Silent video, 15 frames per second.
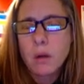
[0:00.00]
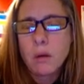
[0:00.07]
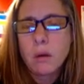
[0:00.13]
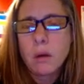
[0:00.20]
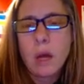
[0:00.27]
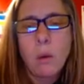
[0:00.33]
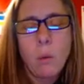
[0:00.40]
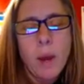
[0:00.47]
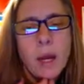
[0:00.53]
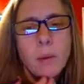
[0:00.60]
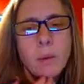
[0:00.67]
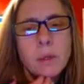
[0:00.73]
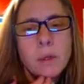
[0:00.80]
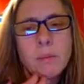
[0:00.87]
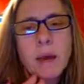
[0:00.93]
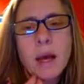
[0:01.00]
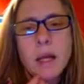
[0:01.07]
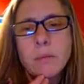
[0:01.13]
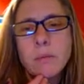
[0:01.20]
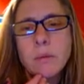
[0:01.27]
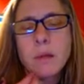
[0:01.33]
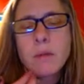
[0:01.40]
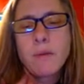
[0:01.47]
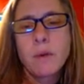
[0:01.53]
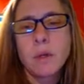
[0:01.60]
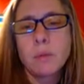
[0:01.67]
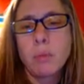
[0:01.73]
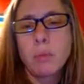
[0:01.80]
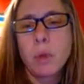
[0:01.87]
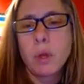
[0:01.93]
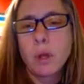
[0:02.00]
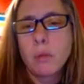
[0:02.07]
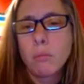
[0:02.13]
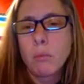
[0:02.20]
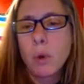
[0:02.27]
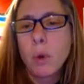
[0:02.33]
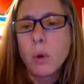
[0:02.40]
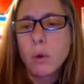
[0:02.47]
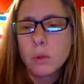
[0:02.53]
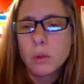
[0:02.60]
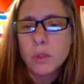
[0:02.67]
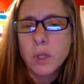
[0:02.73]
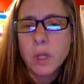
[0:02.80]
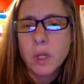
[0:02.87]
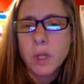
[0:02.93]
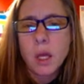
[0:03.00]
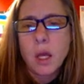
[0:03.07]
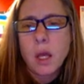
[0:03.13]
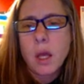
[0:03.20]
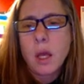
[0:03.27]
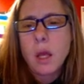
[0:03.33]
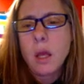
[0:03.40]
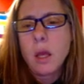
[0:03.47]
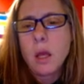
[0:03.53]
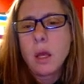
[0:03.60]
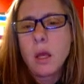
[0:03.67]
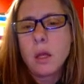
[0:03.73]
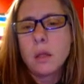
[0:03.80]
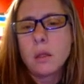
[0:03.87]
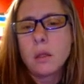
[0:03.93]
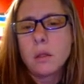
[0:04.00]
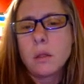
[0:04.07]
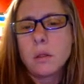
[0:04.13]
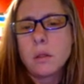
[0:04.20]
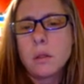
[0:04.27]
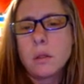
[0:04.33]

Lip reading: not when it was passed, but the first bullet in bold, and